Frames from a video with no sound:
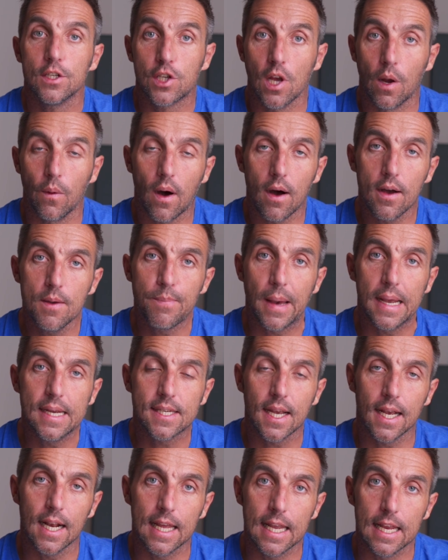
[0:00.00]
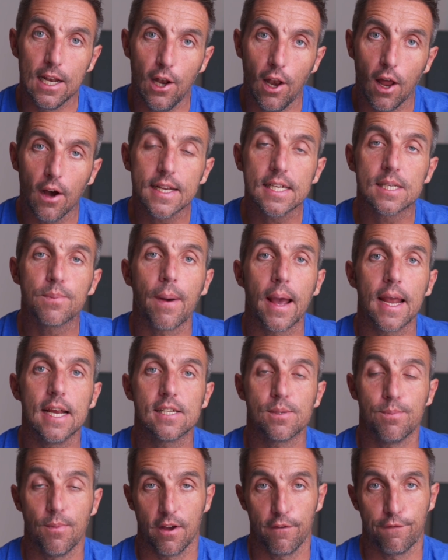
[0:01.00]
So I basically light
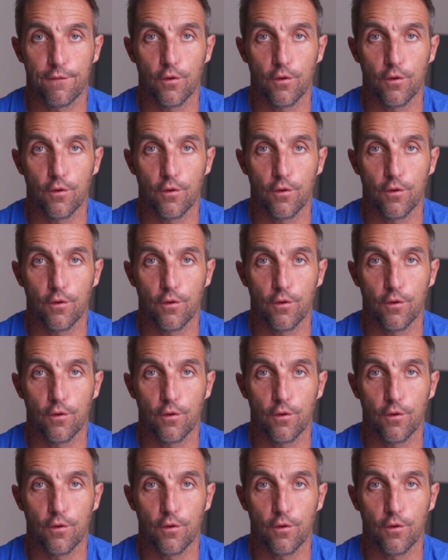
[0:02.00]
paint my